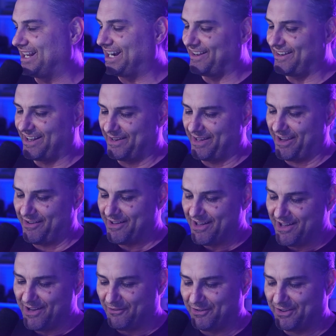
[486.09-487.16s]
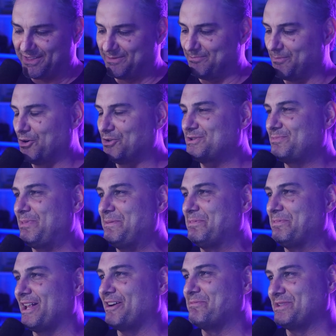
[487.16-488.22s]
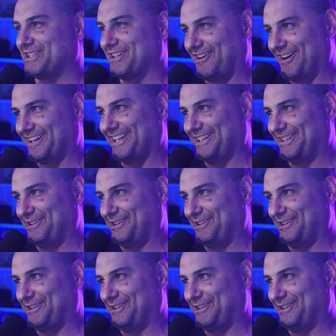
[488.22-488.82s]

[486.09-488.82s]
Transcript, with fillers: And I, I, with most people I've been talking